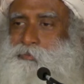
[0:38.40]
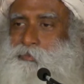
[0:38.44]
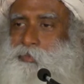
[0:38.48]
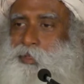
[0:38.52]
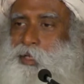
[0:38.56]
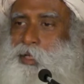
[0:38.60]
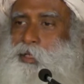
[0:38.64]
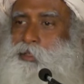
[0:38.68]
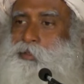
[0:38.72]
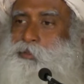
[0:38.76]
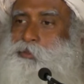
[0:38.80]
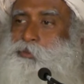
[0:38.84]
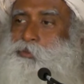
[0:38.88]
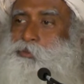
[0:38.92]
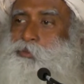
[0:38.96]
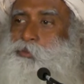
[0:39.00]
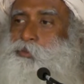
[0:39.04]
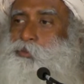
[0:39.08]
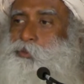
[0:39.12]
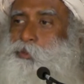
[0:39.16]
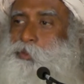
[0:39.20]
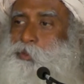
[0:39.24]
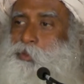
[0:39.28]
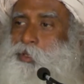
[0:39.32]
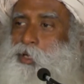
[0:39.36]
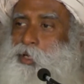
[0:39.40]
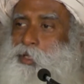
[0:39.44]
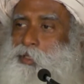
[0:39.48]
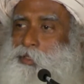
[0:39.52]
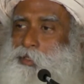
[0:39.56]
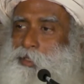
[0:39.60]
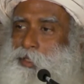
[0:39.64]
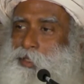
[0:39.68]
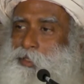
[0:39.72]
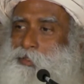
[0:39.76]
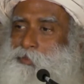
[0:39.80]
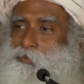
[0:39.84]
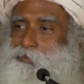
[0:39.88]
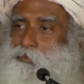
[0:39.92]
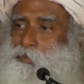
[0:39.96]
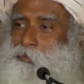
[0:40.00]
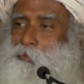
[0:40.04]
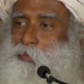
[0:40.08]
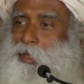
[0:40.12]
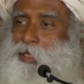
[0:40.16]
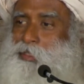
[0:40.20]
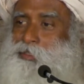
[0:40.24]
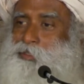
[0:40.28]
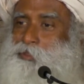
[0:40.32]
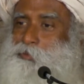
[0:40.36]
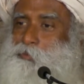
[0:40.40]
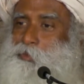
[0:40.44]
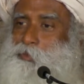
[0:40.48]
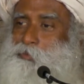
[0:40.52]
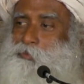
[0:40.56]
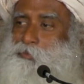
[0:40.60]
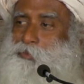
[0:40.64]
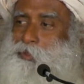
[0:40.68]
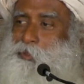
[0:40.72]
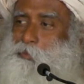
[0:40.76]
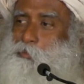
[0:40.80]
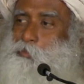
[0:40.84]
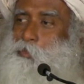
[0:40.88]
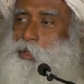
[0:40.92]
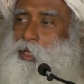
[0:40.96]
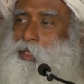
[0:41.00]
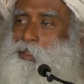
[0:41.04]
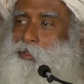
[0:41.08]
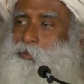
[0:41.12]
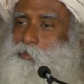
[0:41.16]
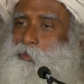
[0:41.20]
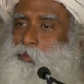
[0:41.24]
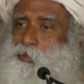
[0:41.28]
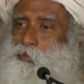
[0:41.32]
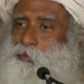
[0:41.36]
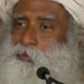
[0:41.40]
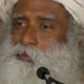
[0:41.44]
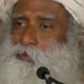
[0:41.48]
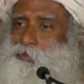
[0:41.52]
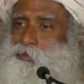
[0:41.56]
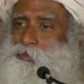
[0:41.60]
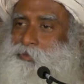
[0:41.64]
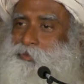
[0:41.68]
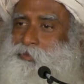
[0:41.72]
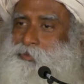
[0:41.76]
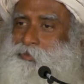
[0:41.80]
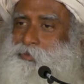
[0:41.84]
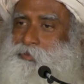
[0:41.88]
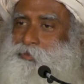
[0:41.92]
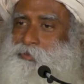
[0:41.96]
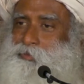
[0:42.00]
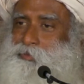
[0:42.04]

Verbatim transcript: And you do yoga on that for maximum impact, because